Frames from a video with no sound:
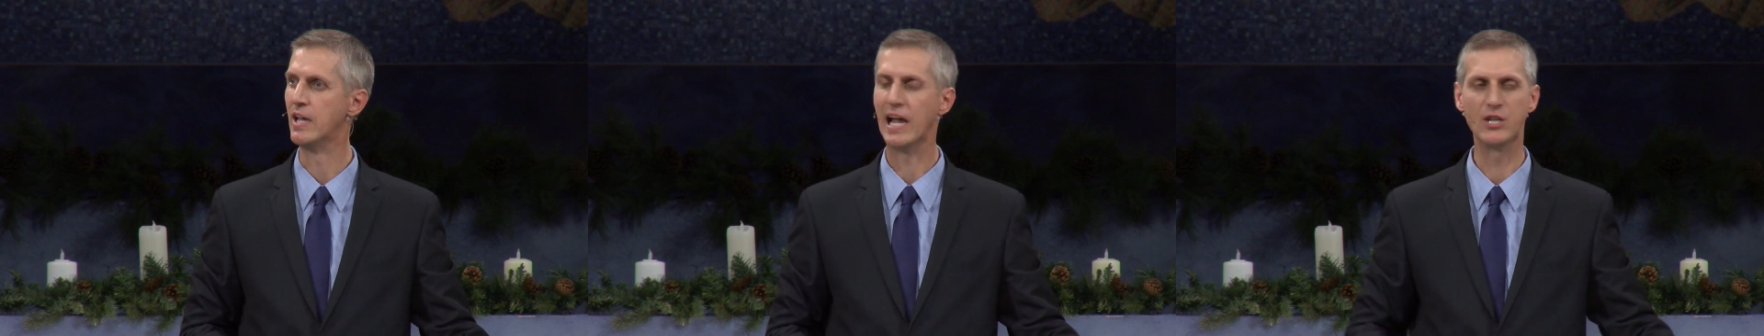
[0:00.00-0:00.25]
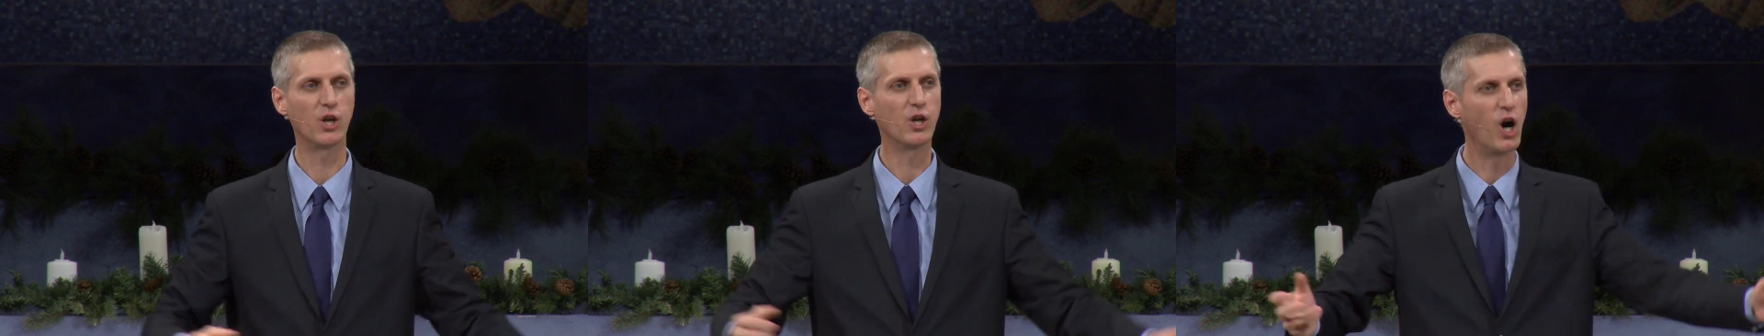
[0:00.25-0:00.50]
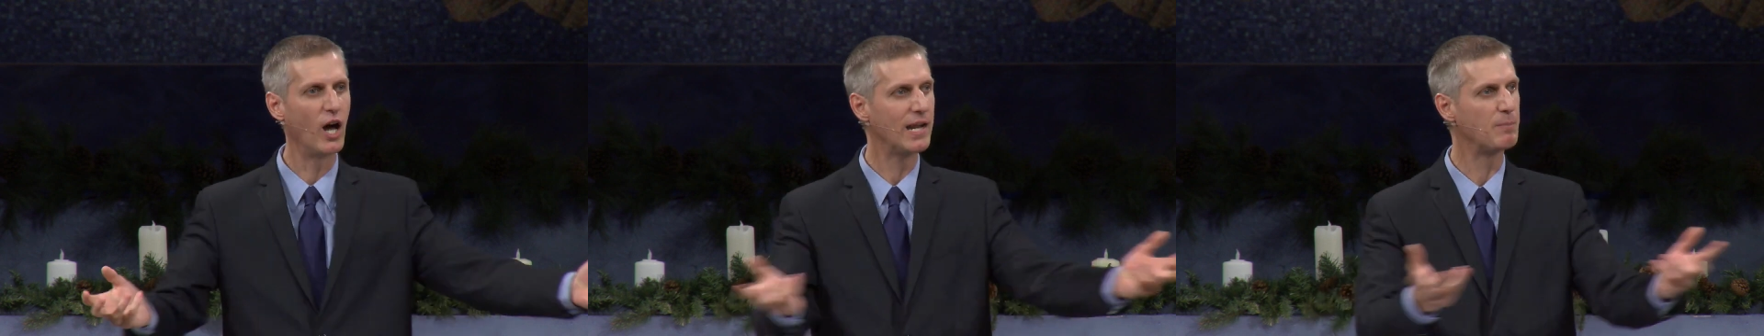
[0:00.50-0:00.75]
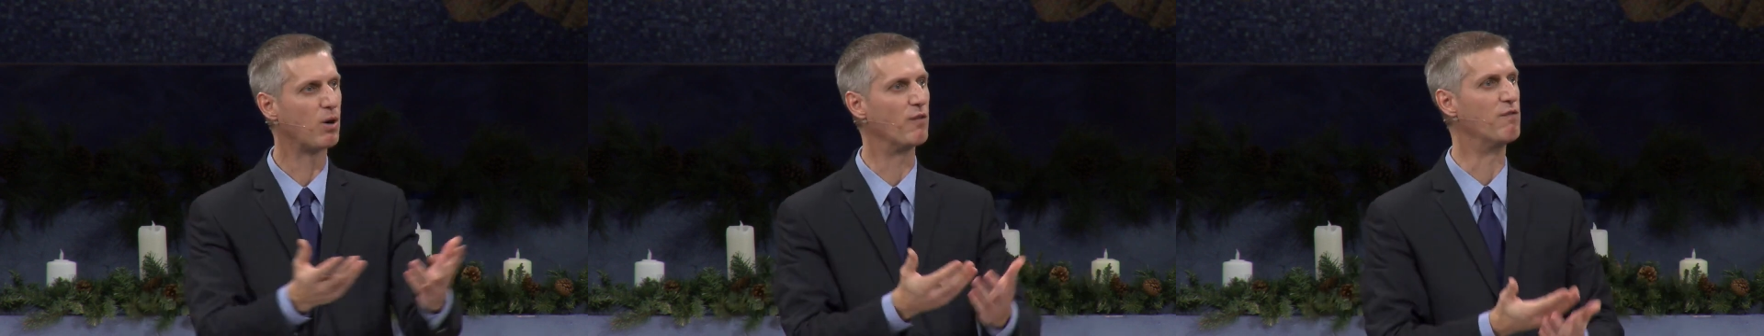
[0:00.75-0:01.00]
And so God
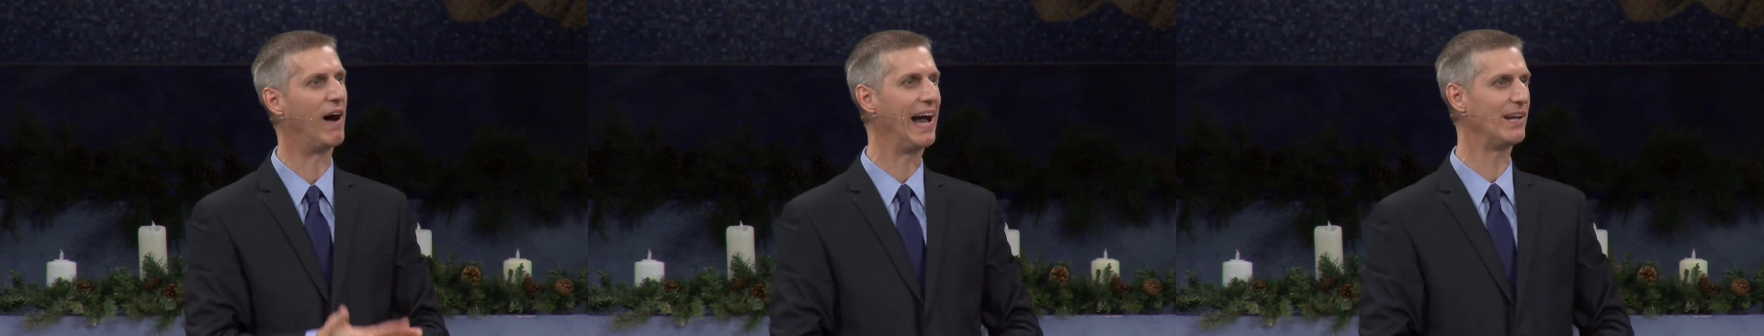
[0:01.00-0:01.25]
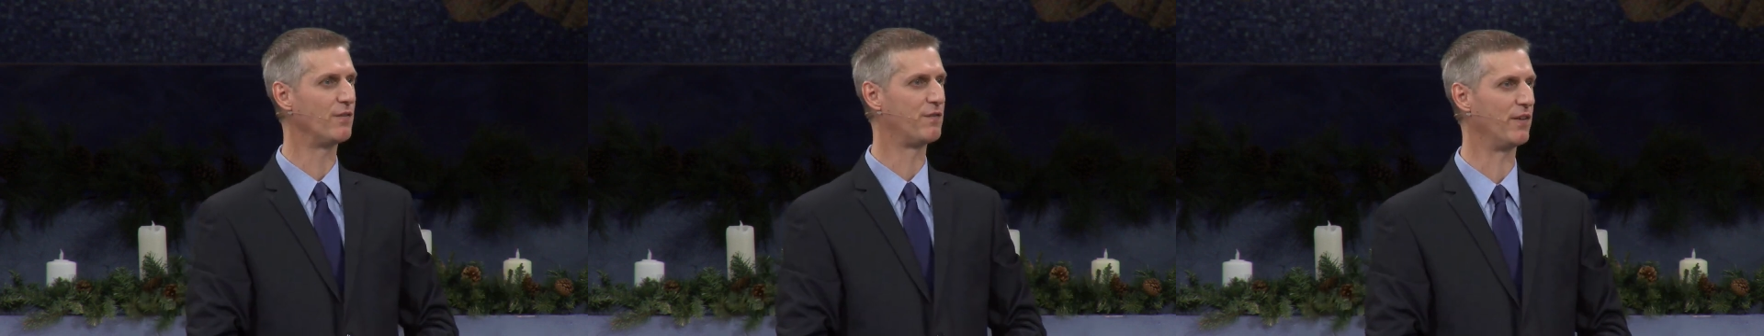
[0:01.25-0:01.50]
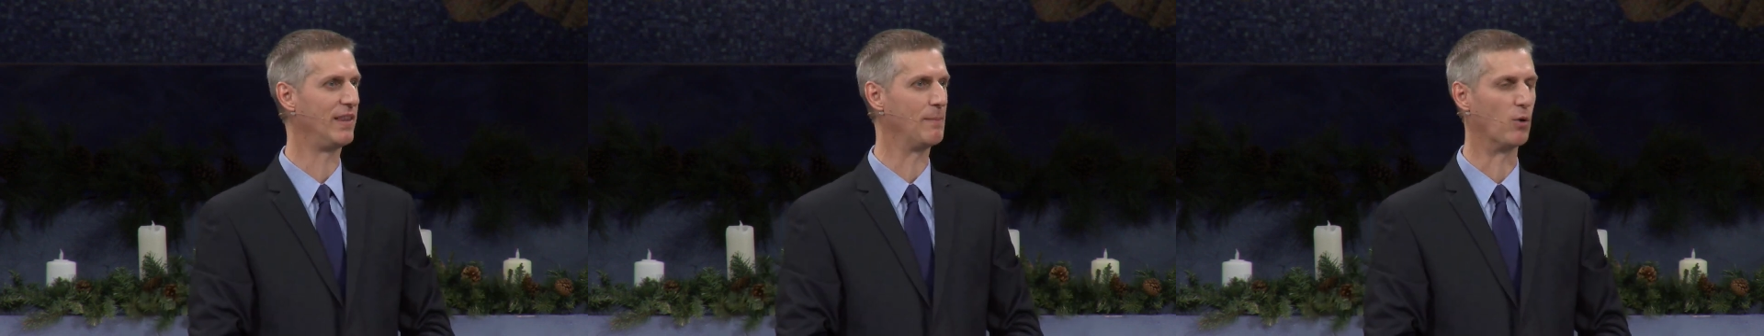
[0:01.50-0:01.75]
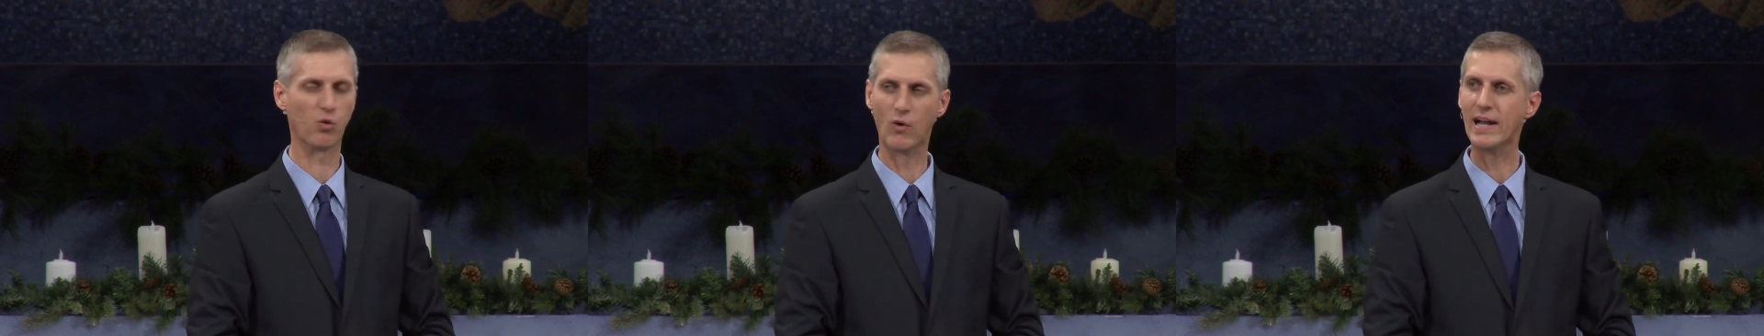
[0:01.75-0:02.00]
had provided for
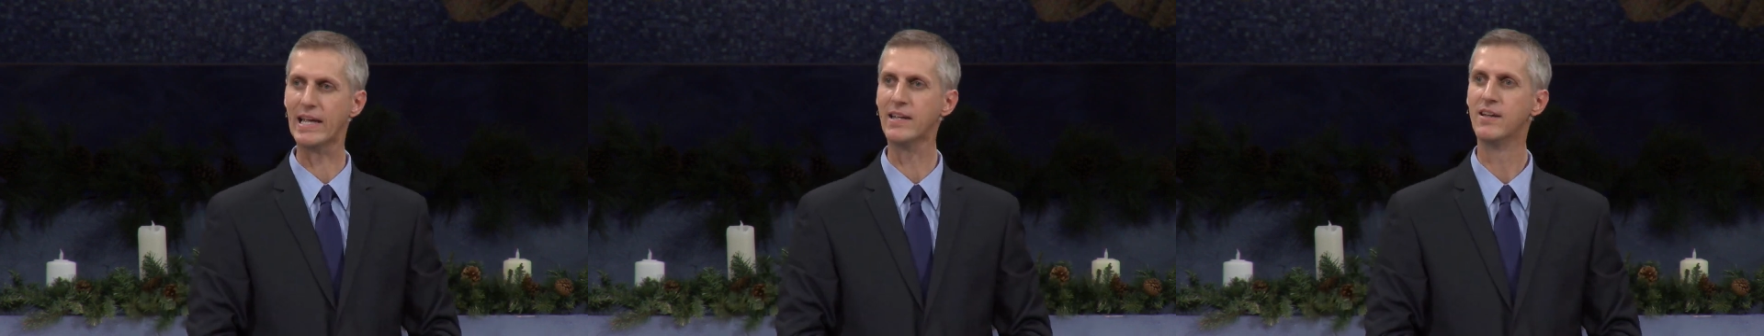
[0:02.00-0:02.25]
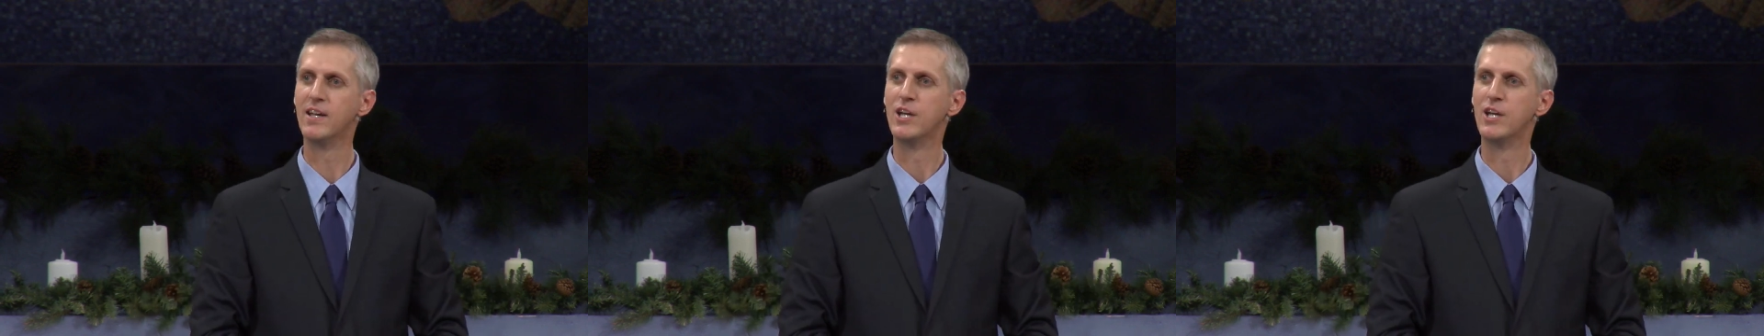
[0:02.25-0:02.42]
them already